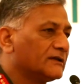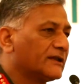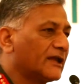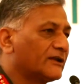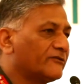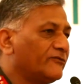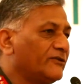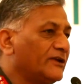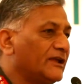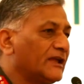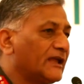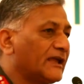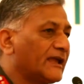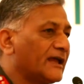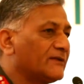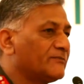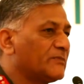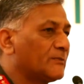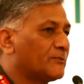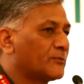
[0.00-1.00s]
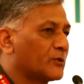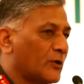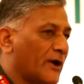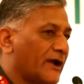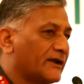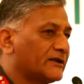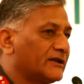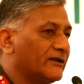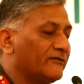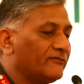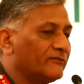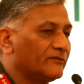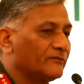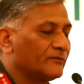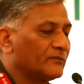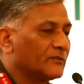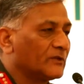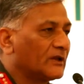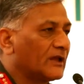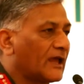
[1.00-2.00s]
that we can be proactive
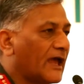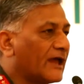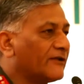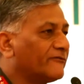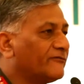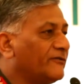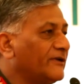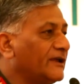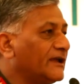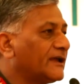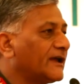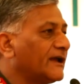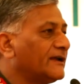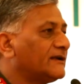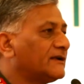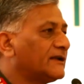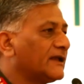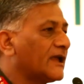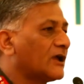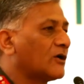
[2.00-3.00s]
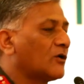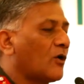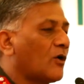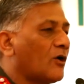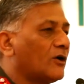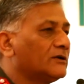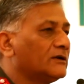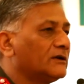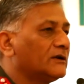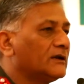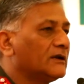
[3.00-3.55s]
and we can take on